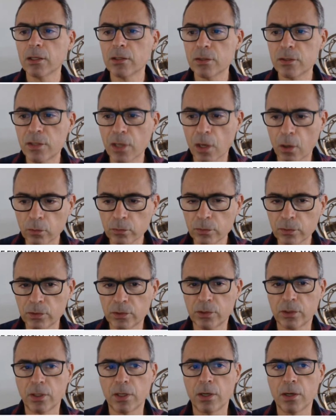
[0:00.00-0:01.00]
don't
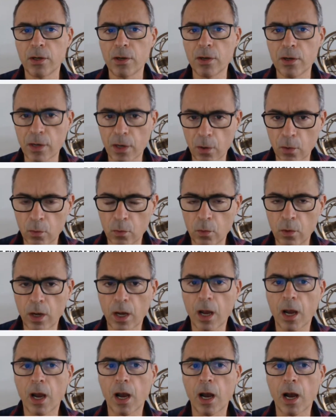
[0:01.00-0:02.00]
know
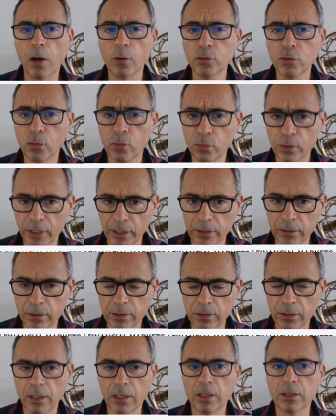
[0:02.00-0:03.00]
how to read
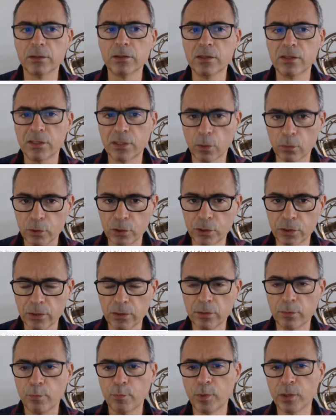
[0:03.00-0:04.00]
the
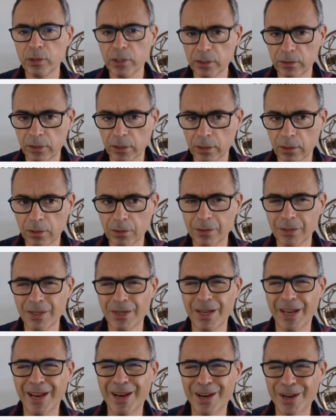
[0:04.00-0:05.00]
social, political,
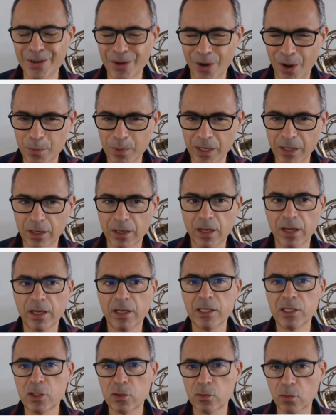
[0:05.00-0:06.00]
economic,
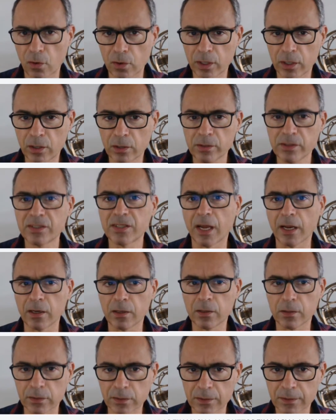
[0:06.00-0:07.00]
historical
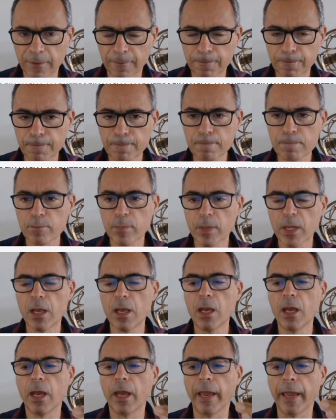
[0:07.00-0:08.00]
cycles.
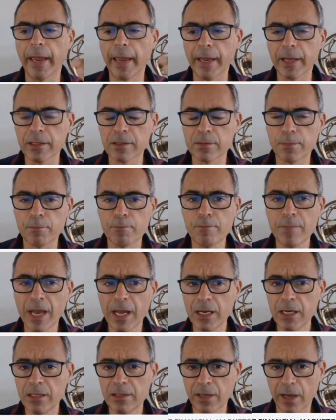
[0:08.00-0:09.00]
And
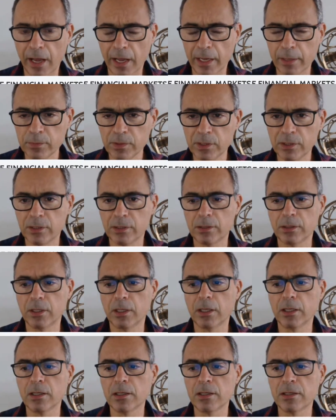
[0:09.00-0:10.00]
many times
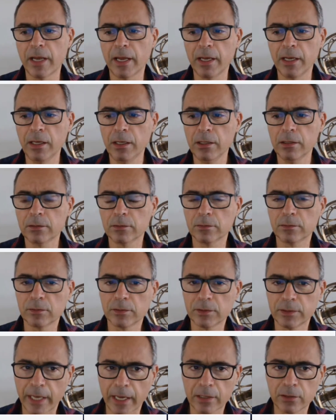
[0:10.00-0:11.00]
they
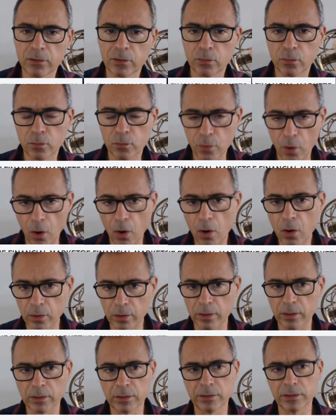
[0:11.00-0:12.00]
get wrong
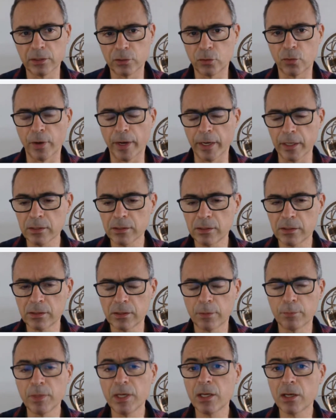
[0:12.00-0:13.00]
the trends
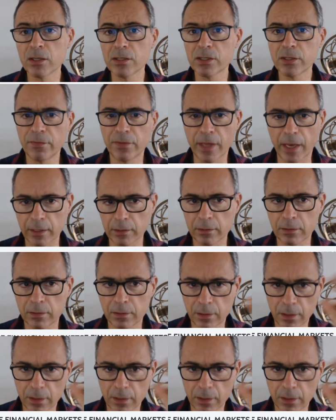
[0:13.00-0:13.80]
because of that,